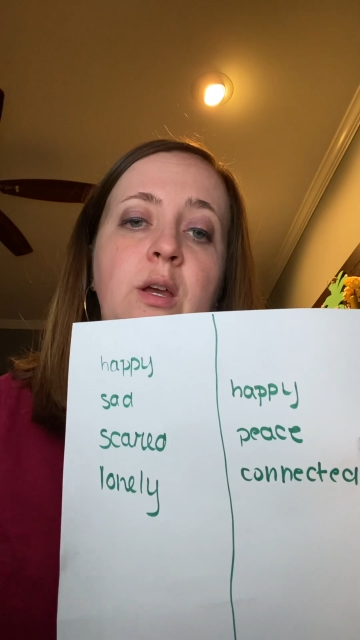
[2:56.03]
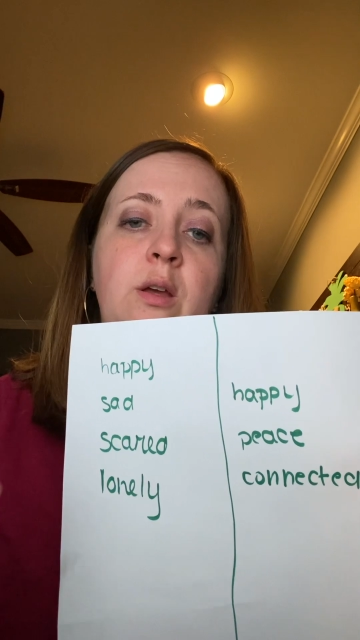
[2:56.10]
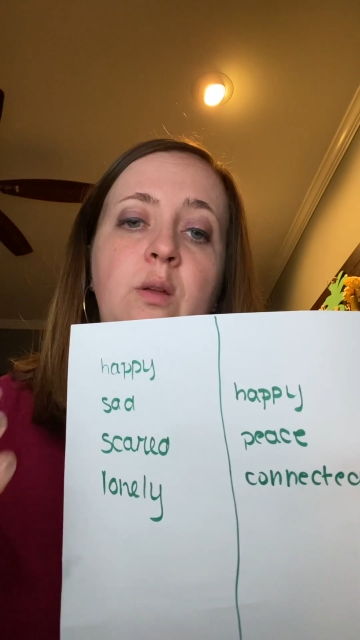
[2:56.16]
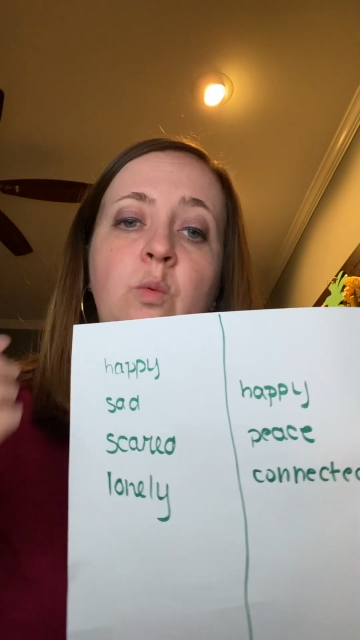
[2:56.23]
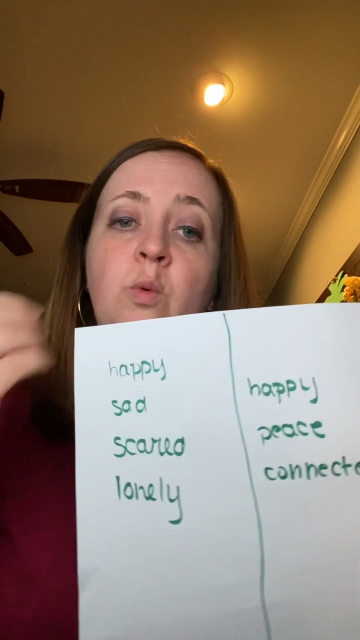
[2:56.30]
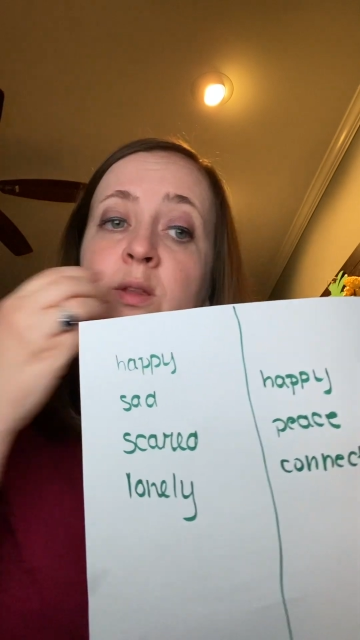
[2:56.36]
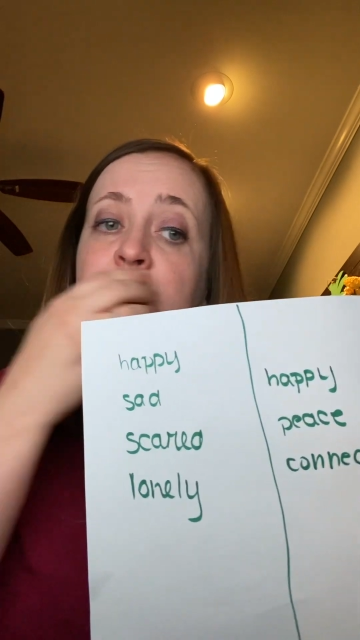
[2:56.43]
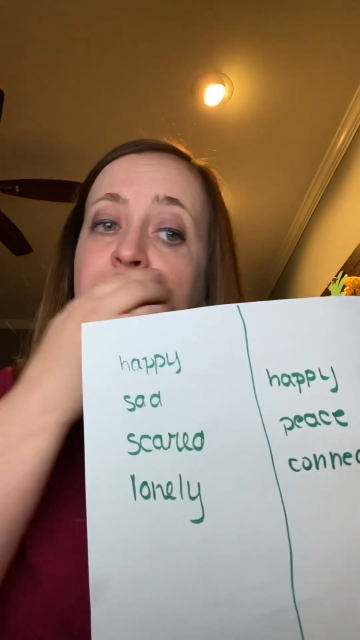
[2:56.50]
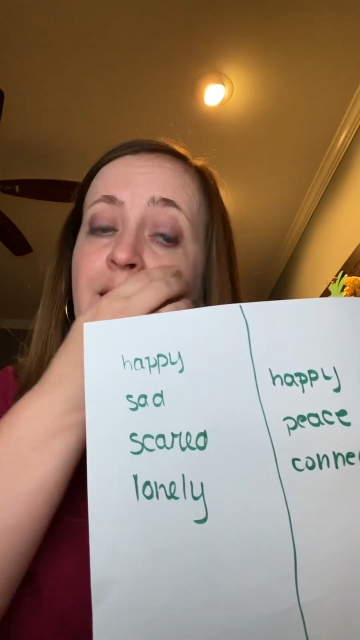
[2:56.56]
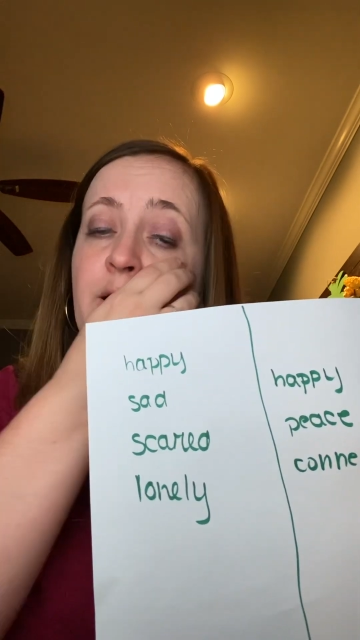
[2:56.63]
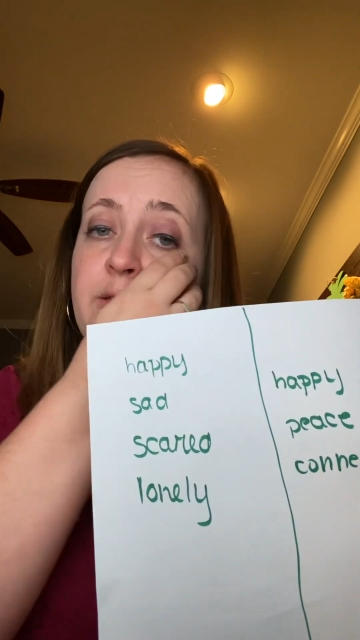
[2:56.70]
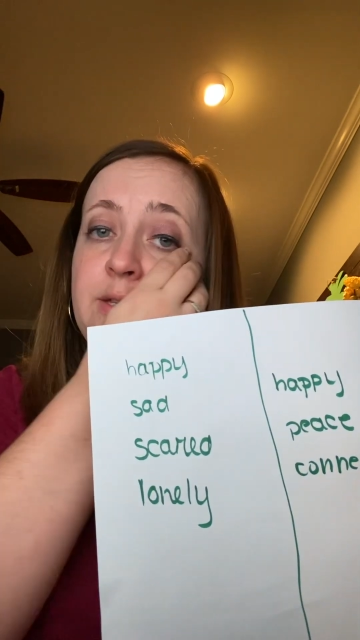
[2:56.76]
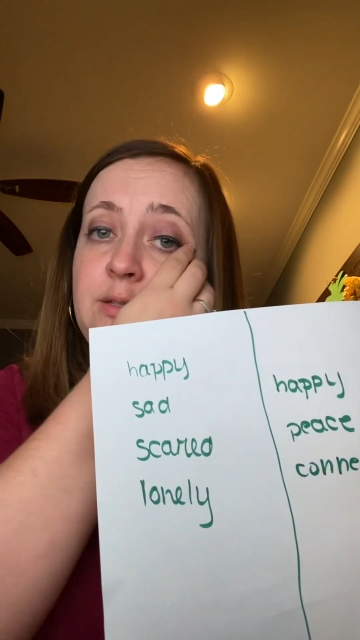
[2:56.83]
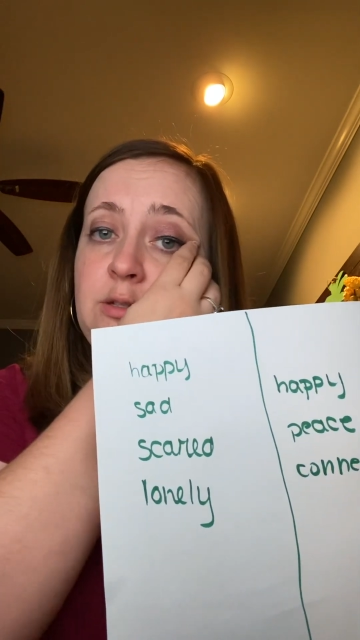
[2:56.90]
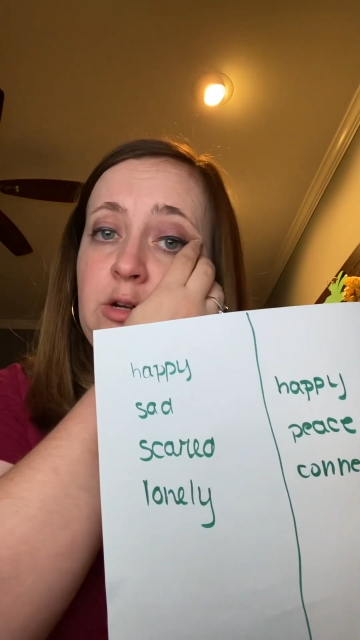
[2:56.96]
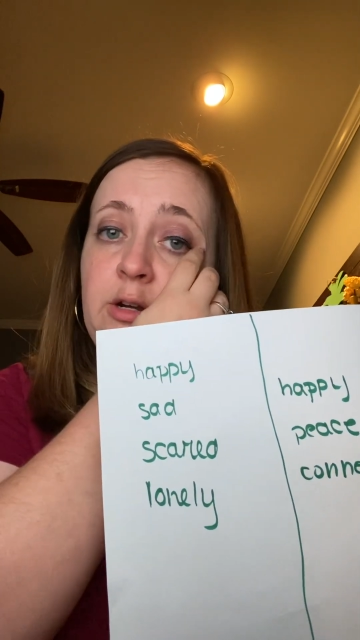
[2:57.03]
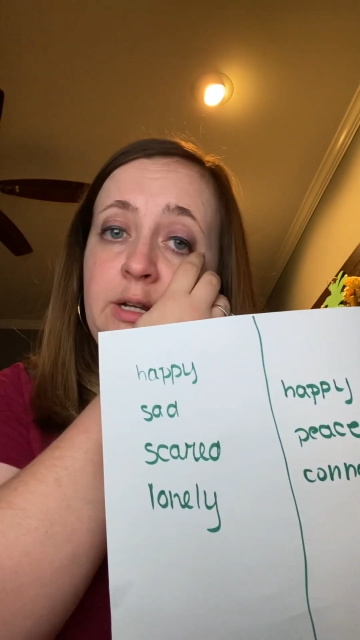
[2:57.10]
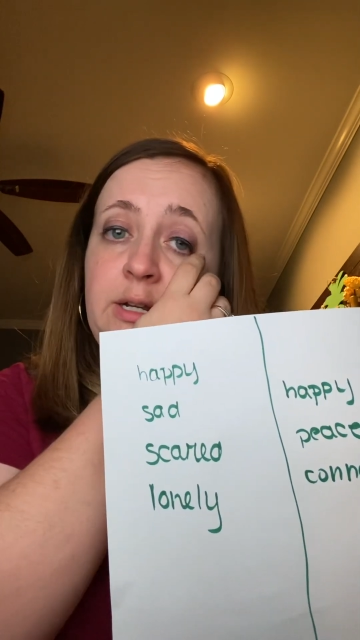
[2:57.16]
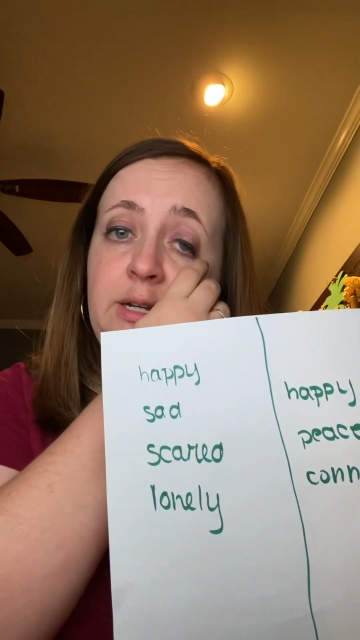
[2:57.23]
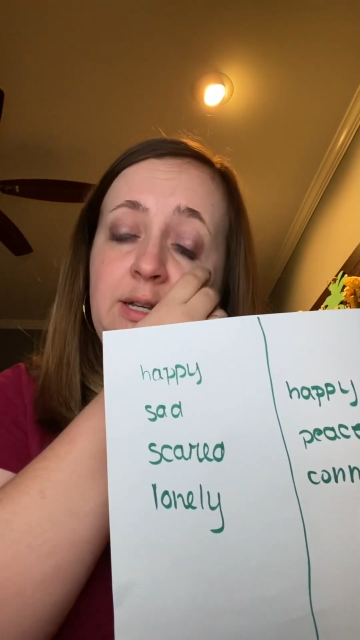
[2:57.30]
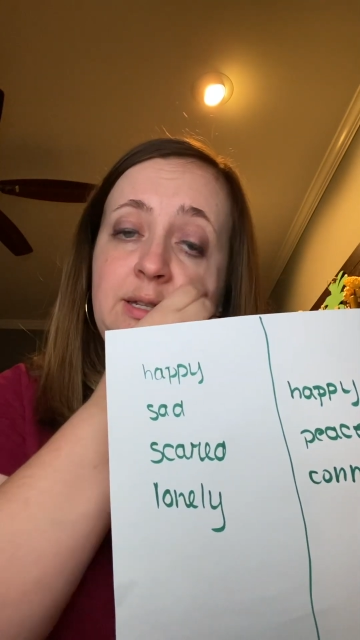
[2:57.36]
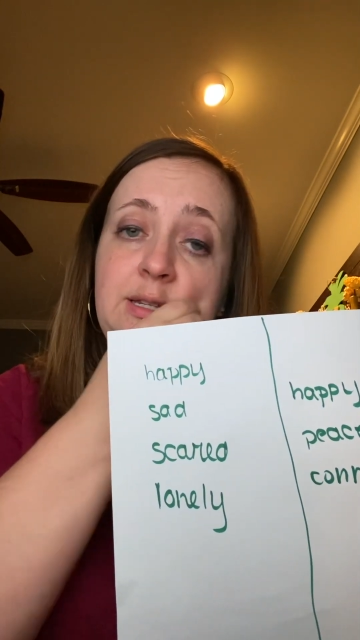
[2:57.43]
Really how this started
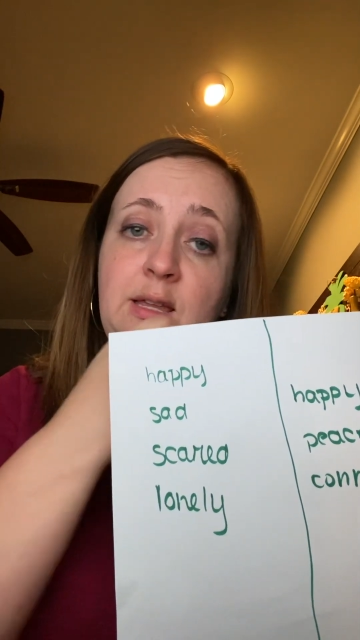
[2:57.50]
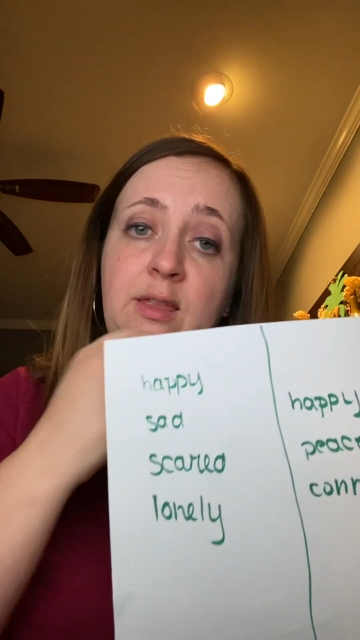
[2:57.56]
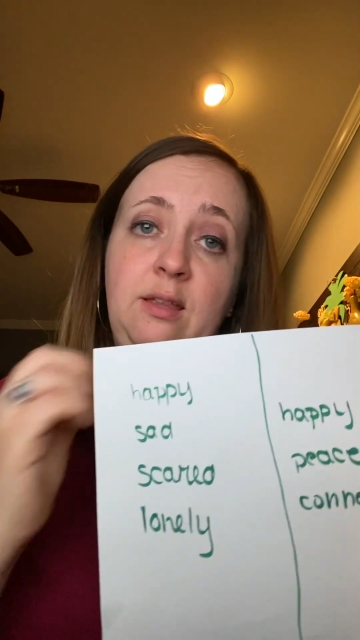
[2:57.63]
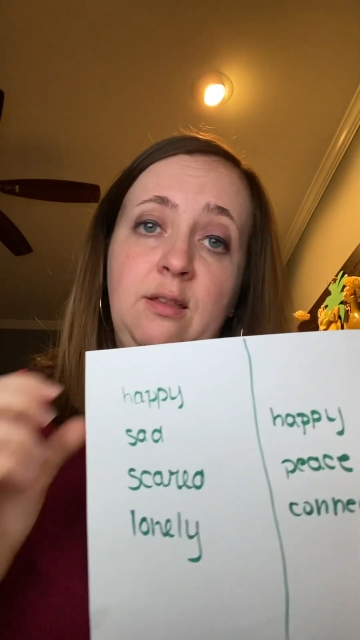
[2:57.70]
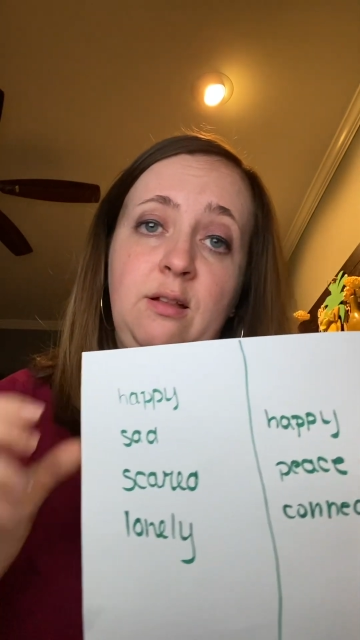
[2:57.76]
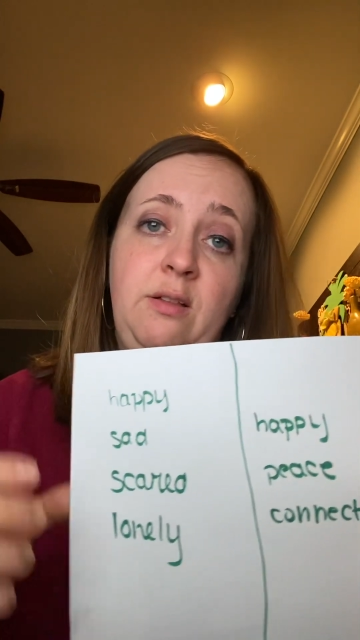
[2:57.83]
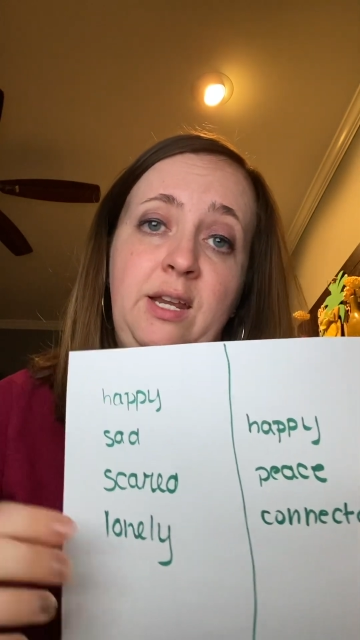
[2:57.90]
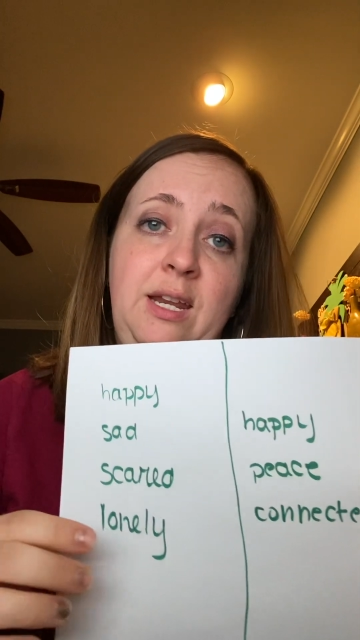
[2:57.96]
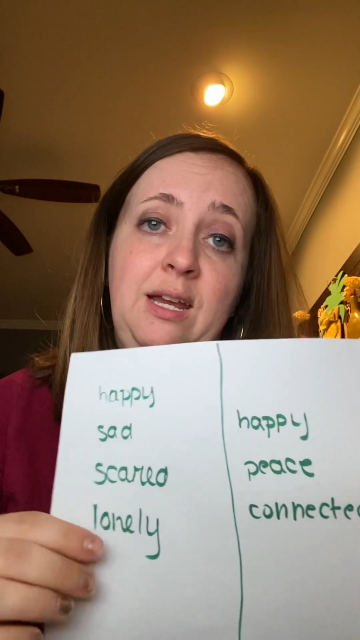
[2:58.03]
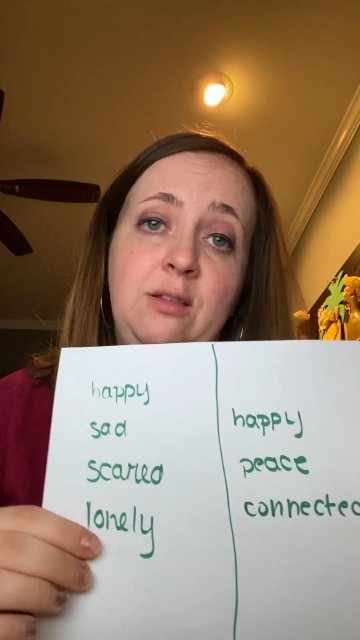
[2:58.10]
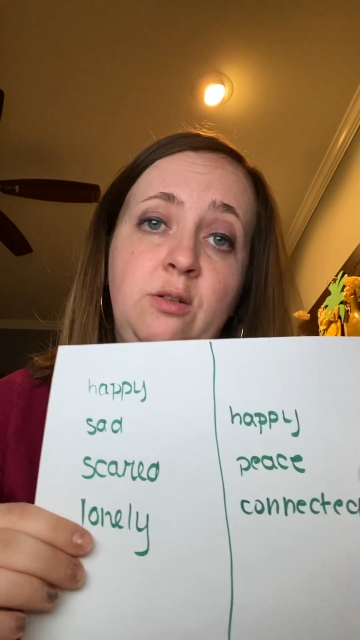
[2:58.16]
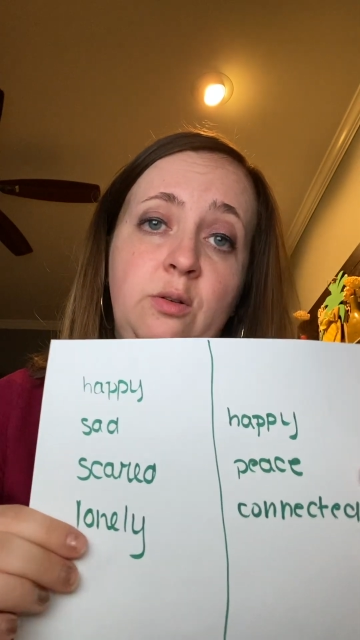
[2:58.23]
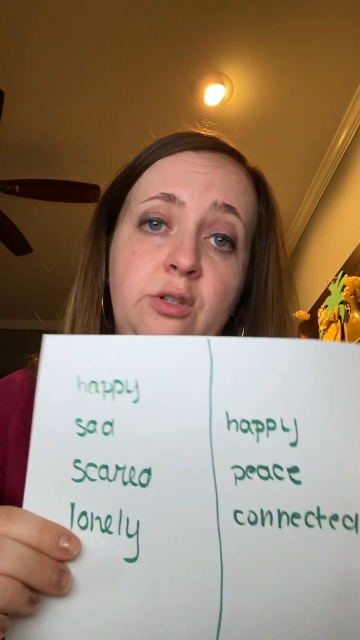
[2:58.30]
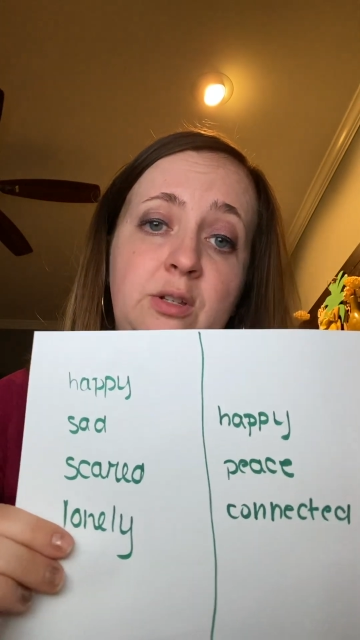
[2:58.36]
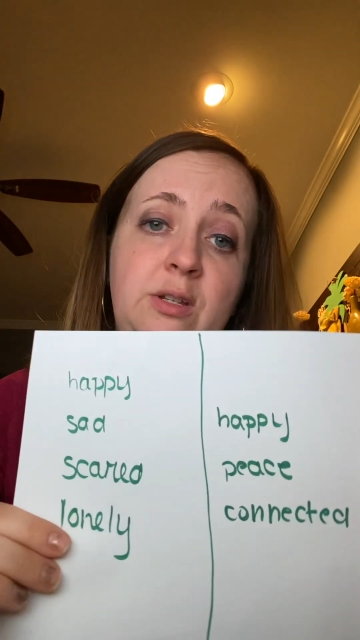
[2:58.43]
is, I think the lady I told you,